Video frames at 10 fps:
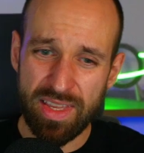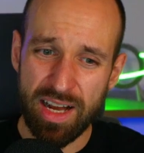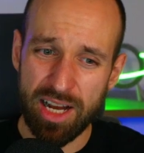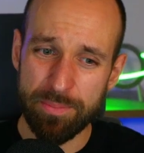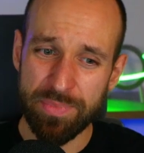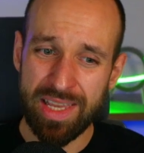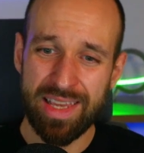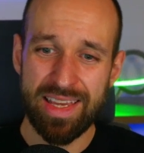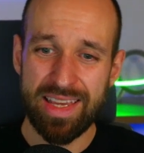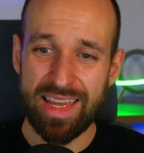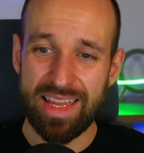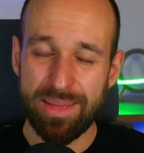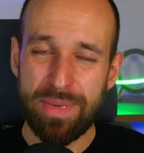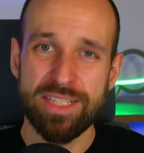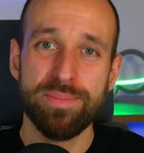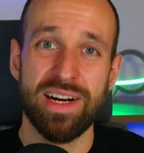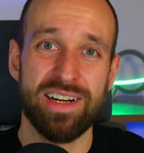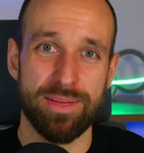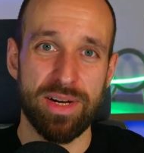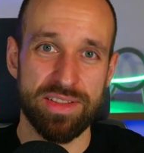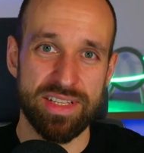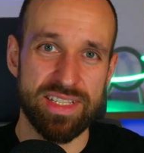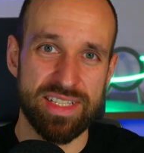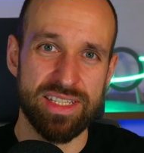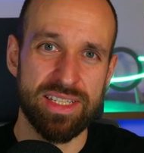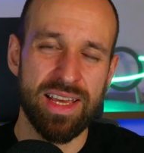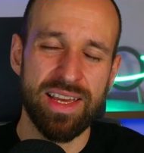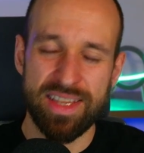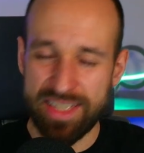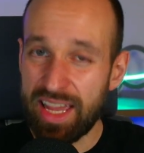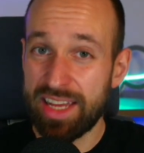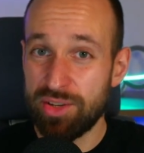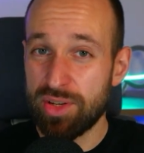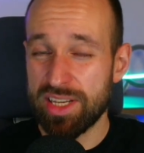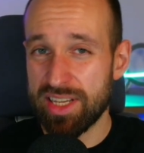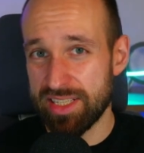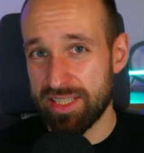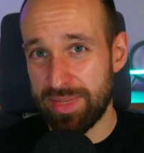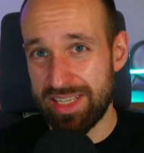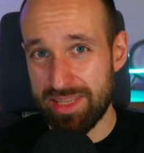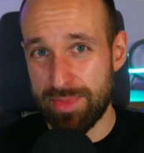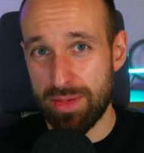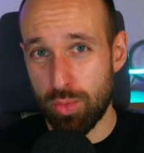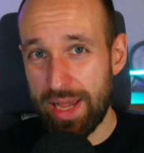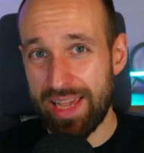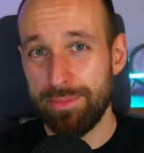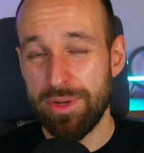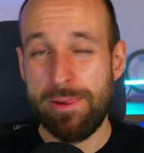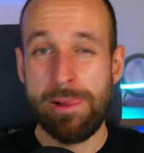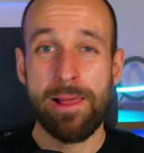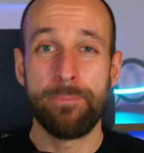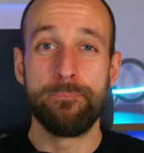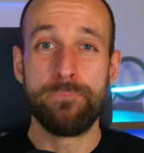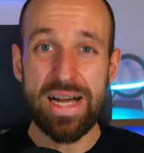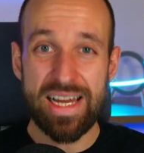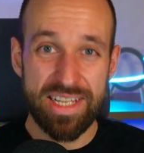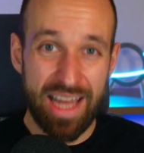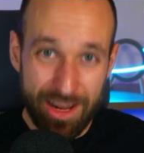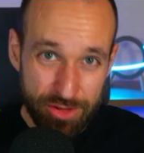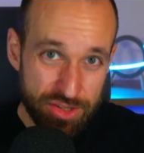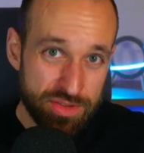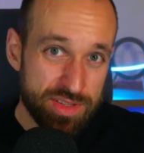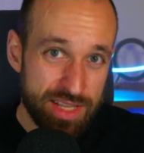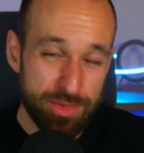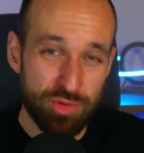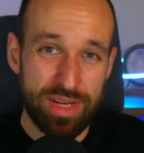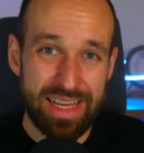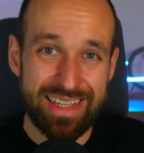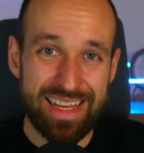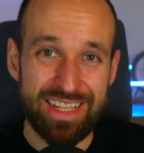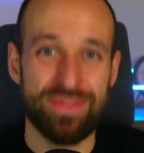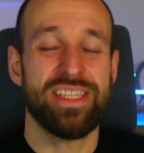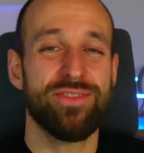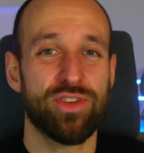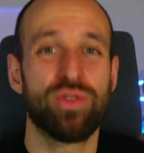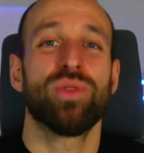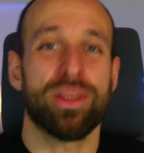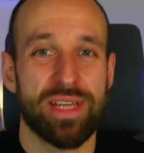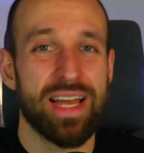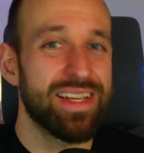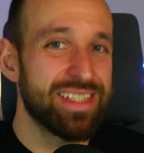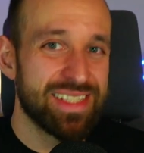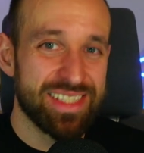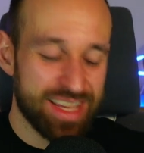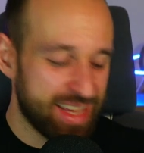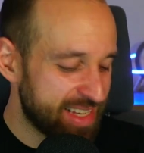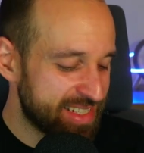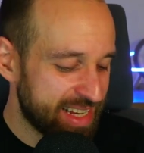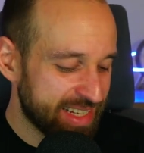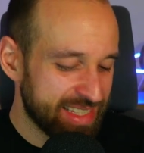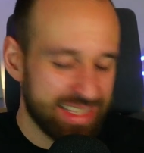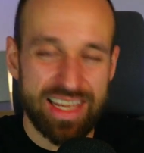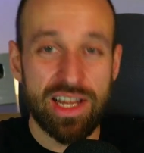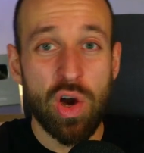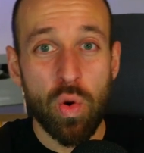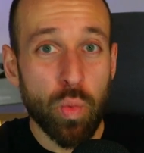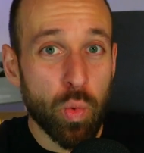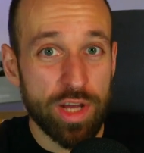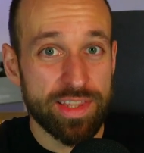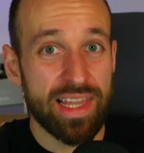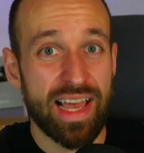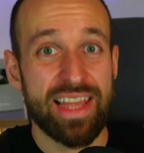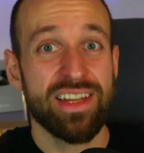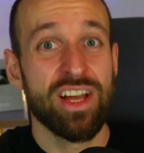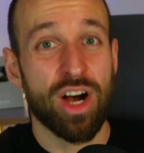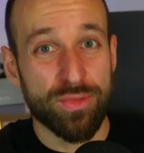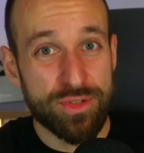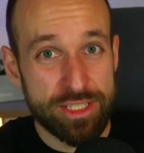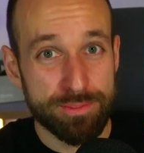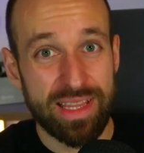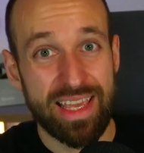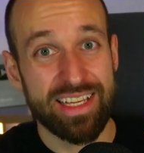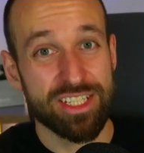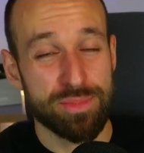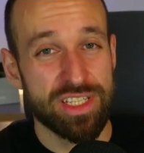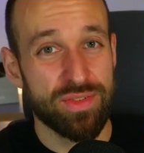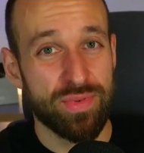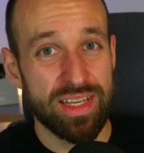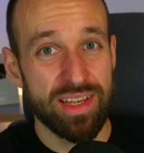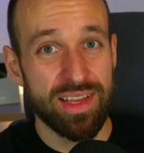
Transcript: And the best part about this is, yeah, you can customize them in the web, but how you use them in React Native is even cooler, because it's exactly like one line of displaying a specific